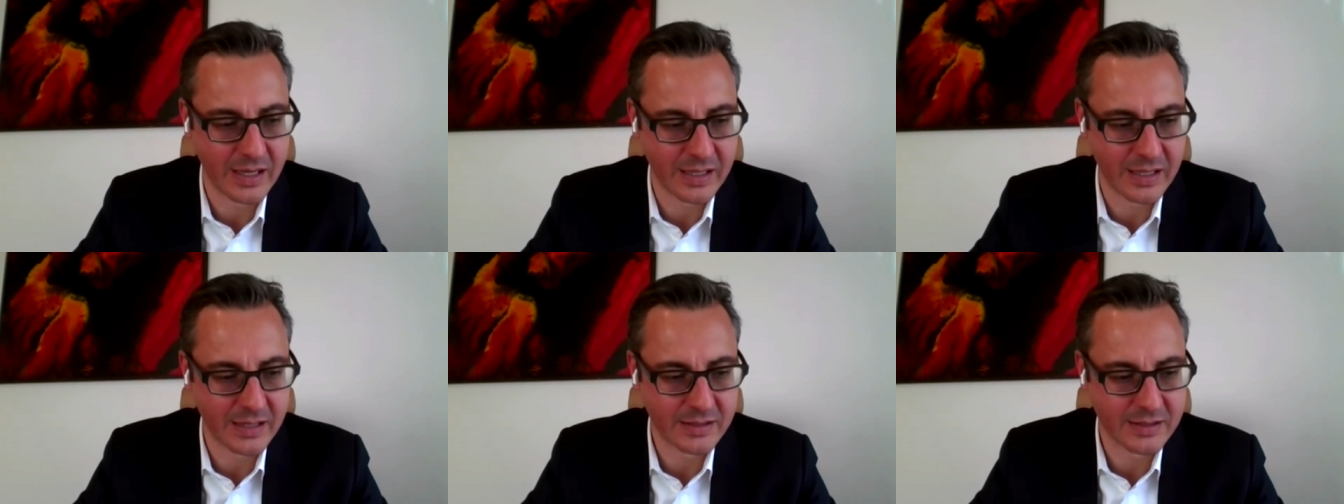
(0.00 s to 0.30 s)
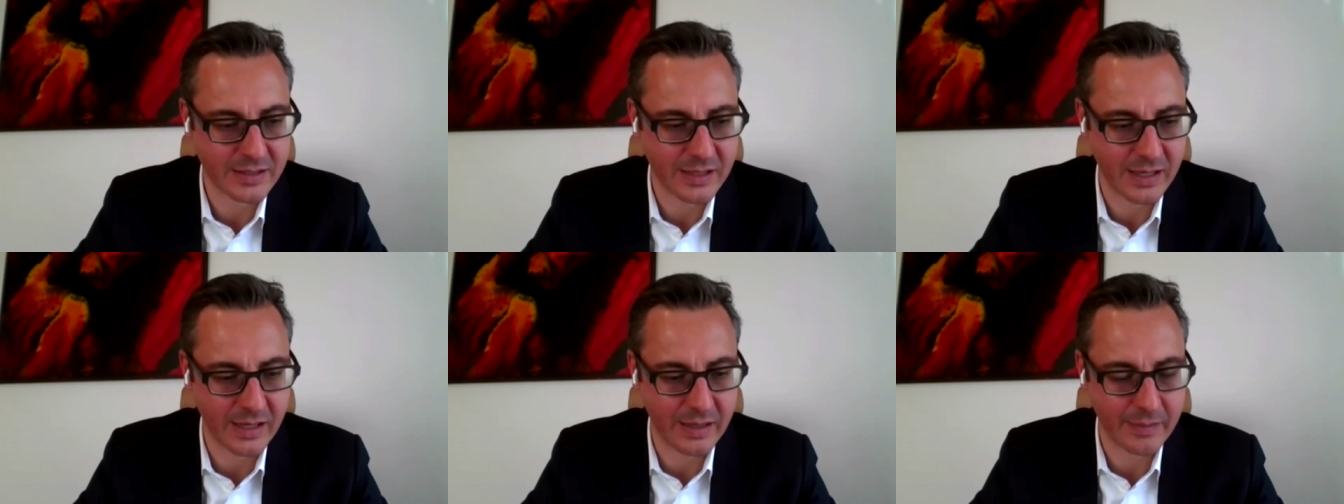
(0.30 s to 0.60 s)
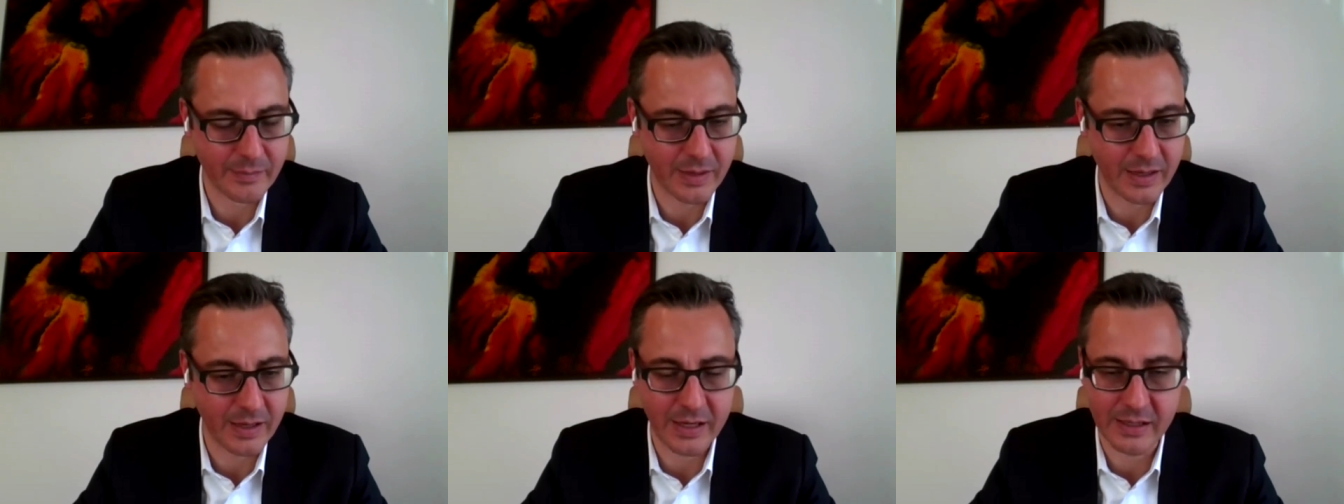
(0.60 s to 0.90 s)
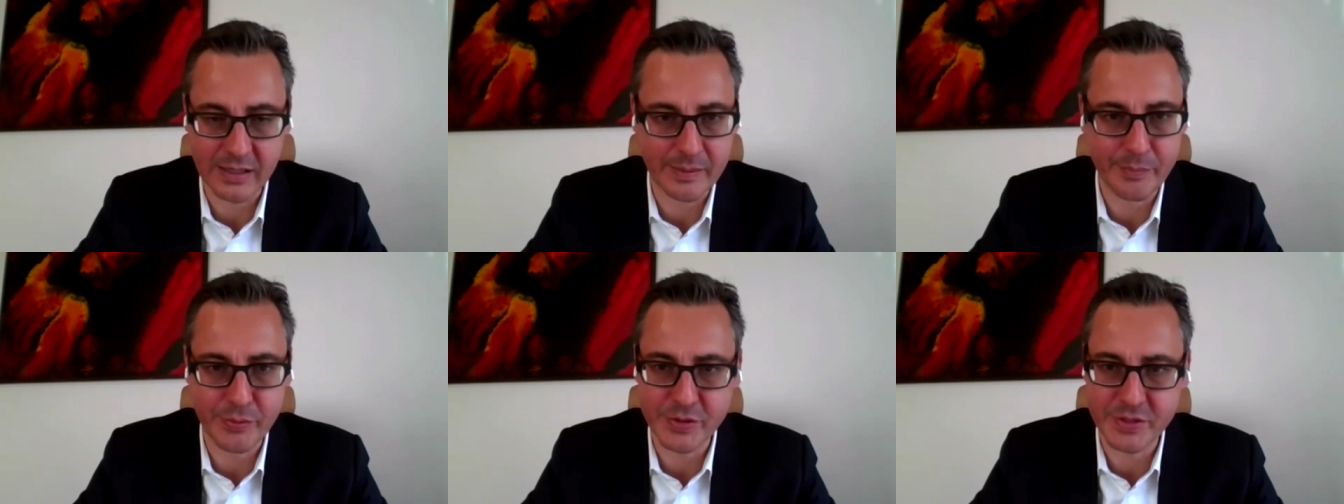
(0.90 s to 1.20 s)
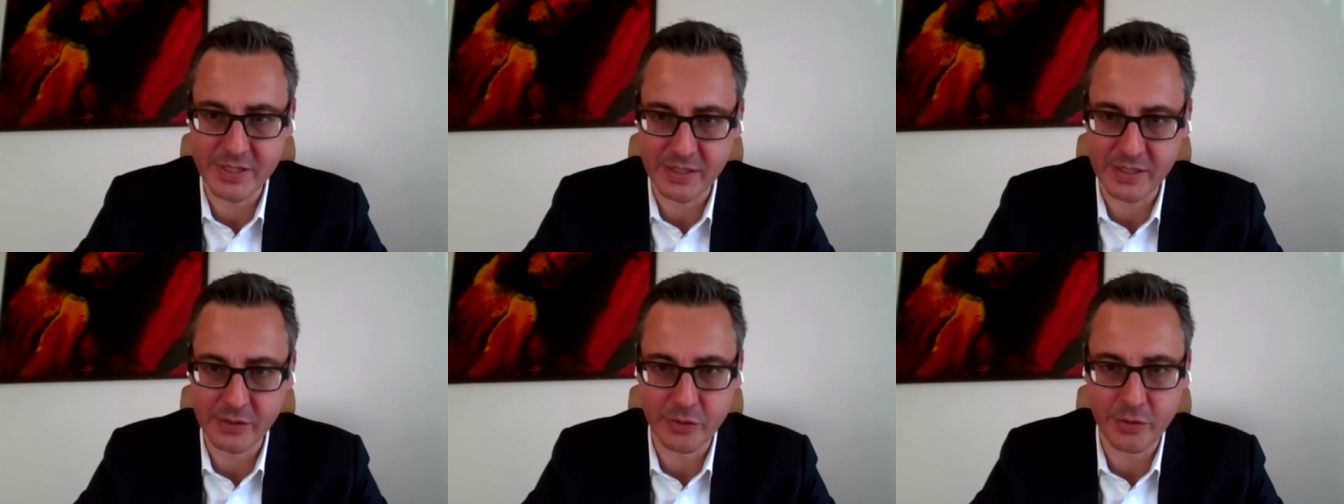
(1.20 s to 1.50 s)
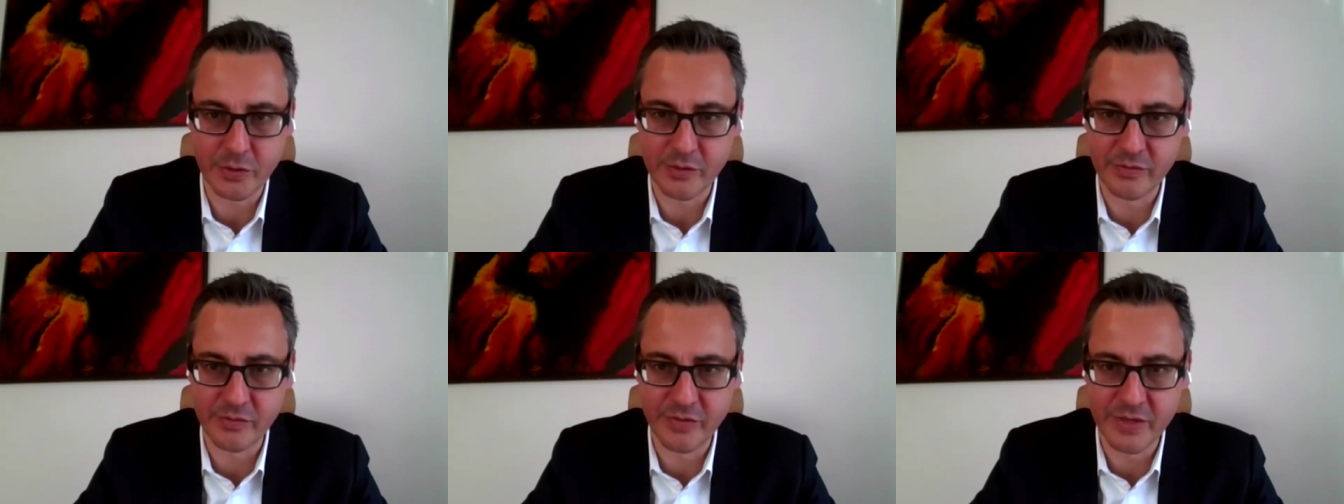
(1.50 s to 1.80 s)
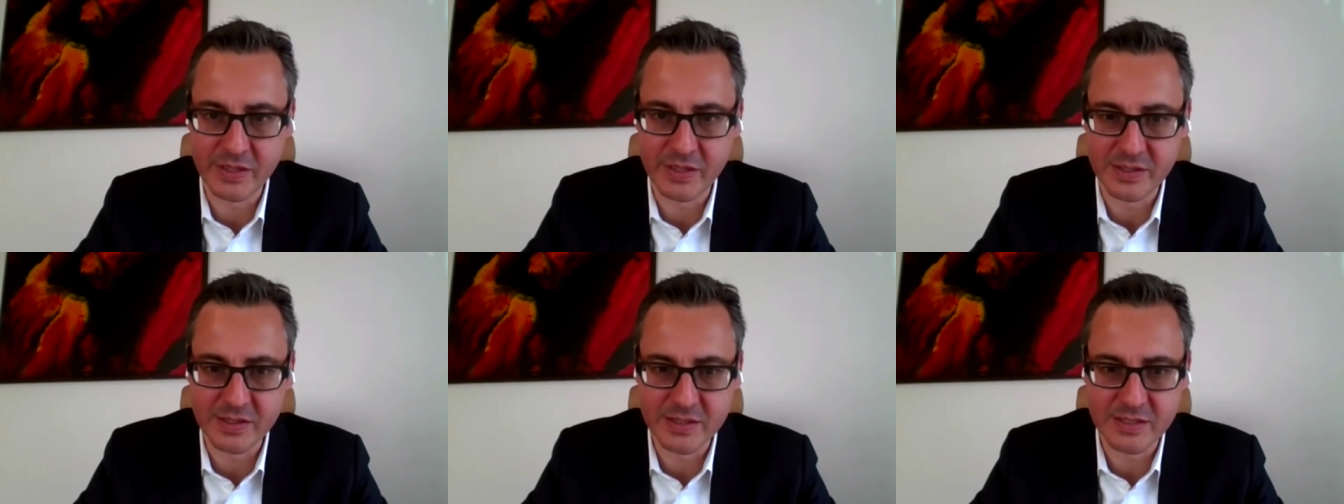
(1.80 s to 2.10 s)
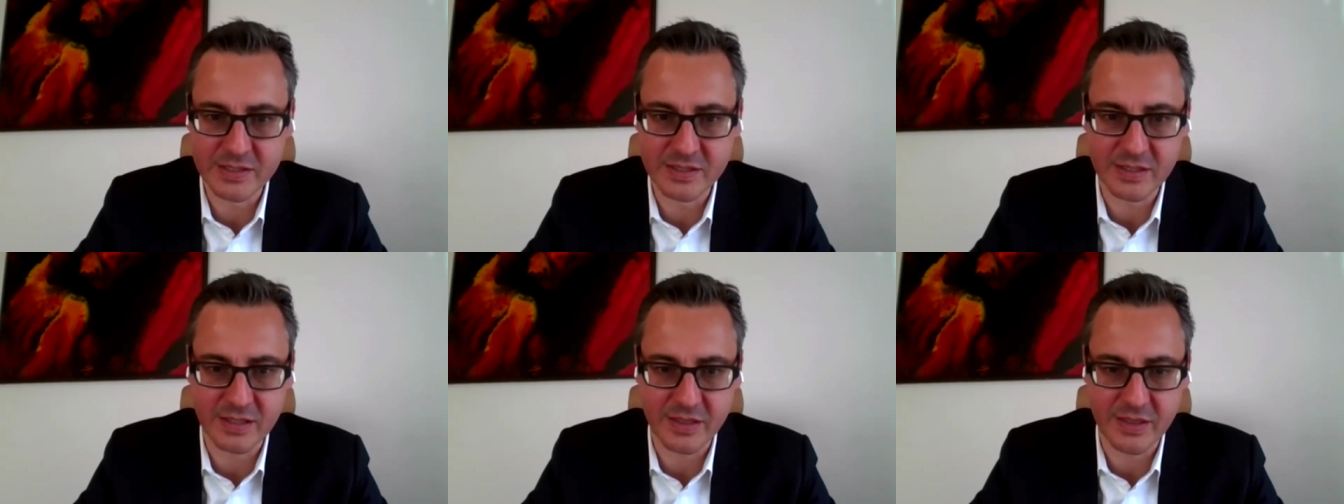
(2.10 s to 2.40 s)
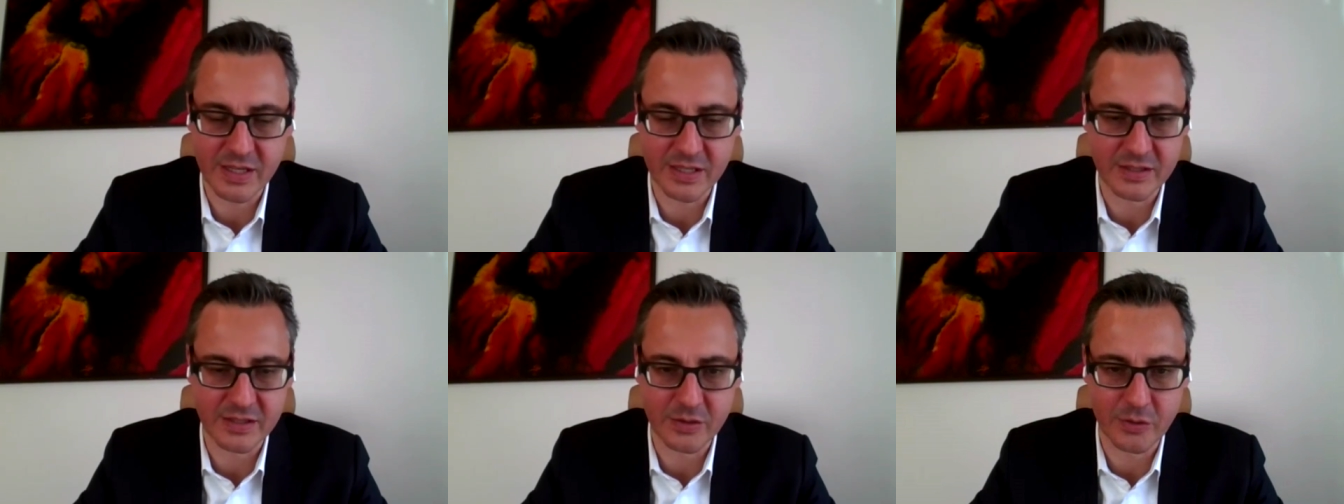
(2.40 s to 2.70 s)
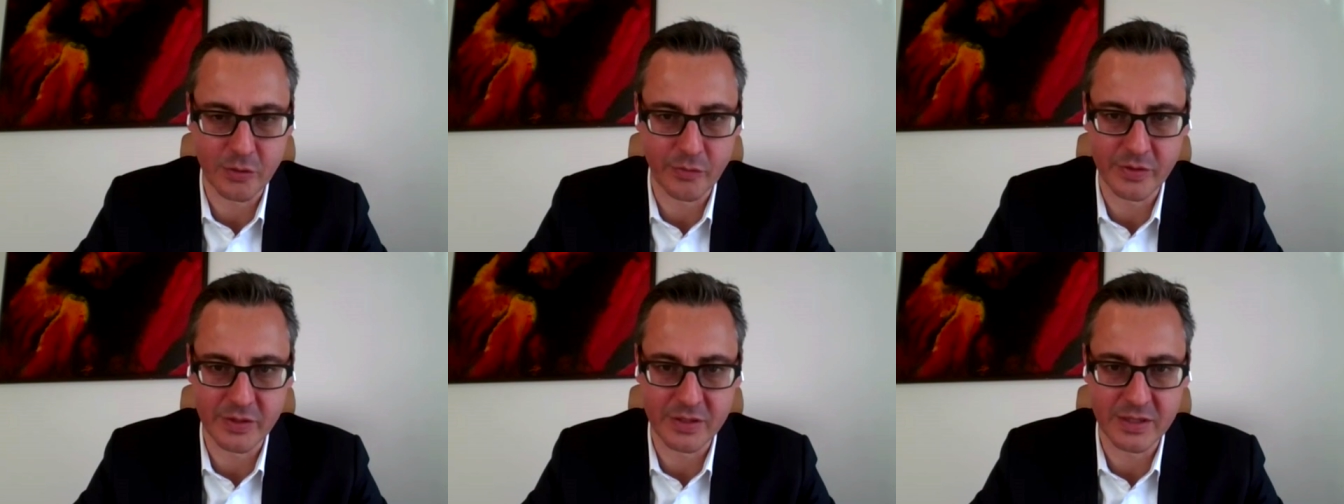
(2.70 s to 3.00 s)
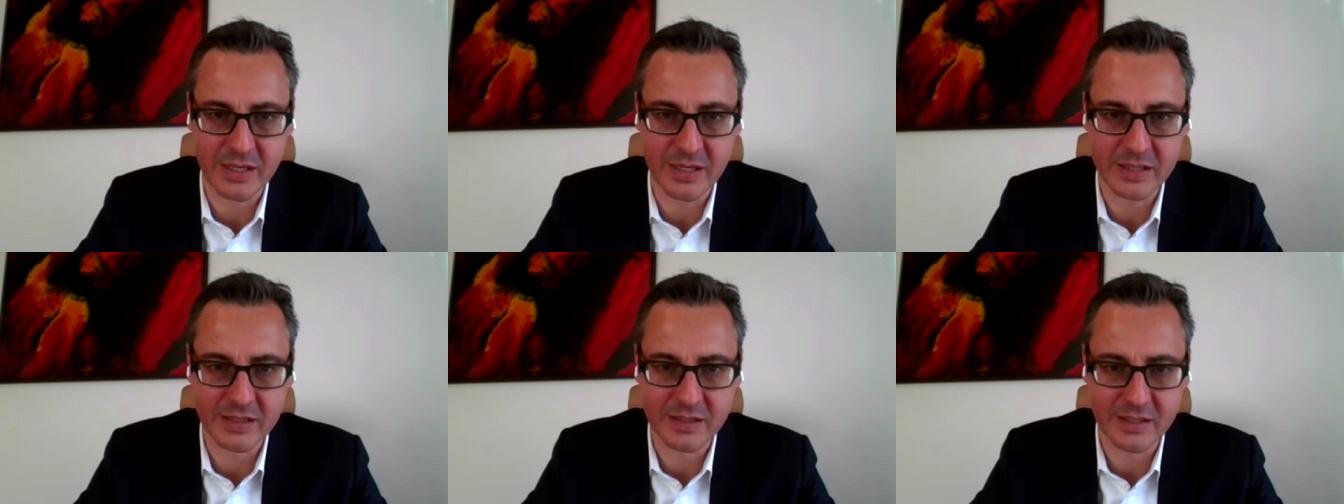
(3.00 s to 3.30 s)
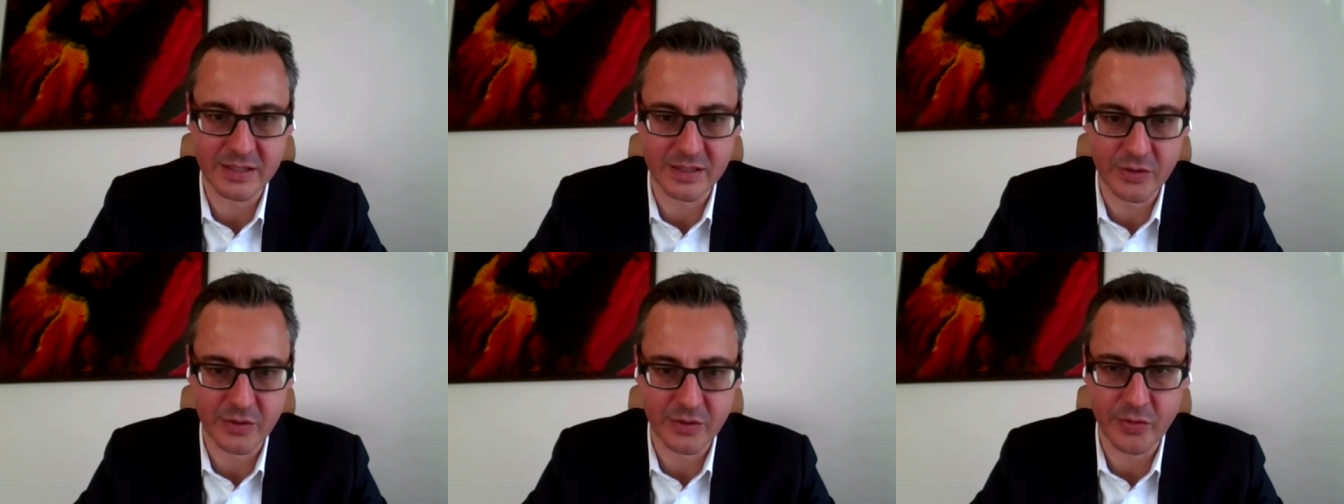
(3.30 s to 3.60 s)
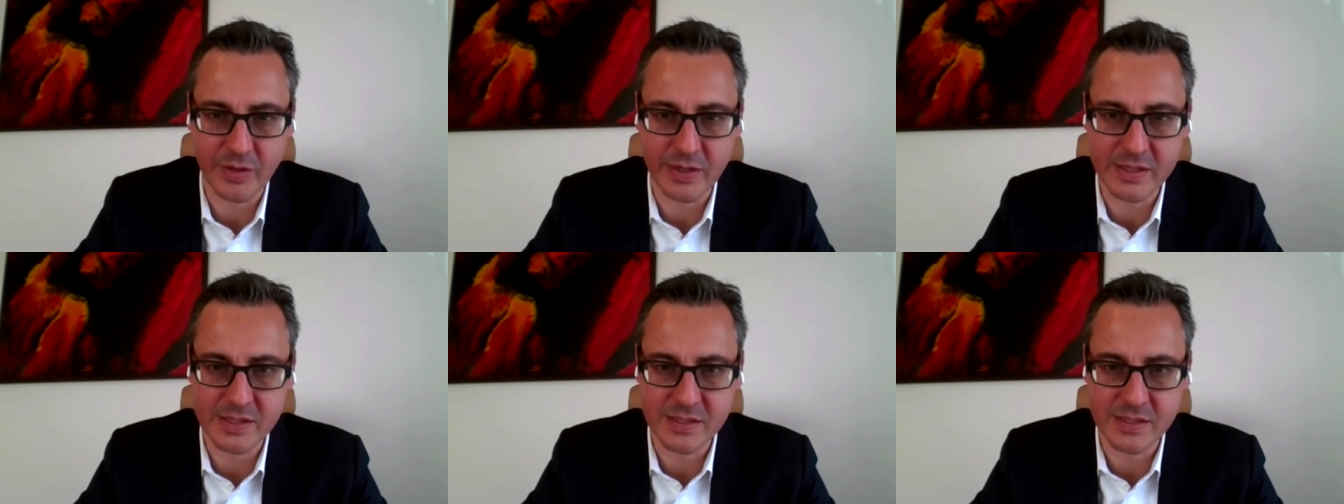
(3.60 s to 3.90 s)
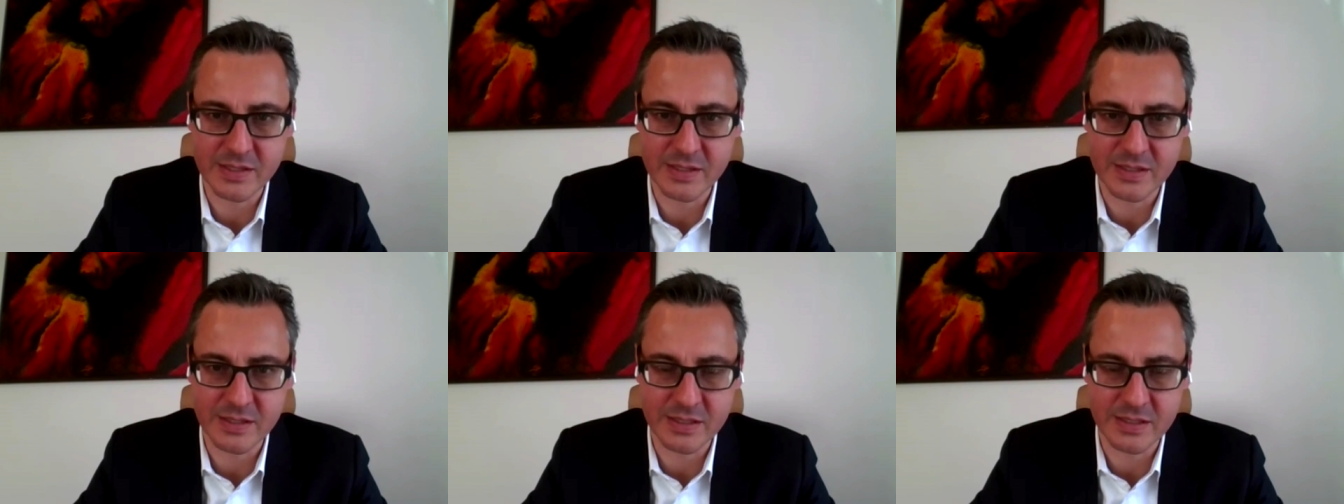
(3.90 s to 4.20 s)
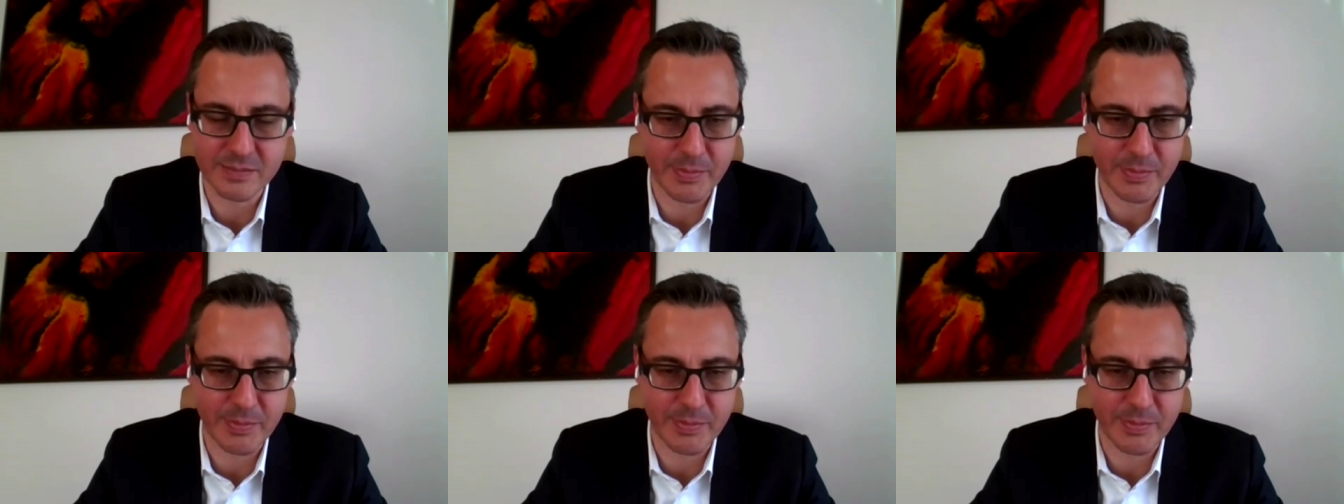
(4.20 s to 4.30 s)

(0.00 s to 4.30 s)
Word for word: And I'm 100% convinced that COVID-19 crisis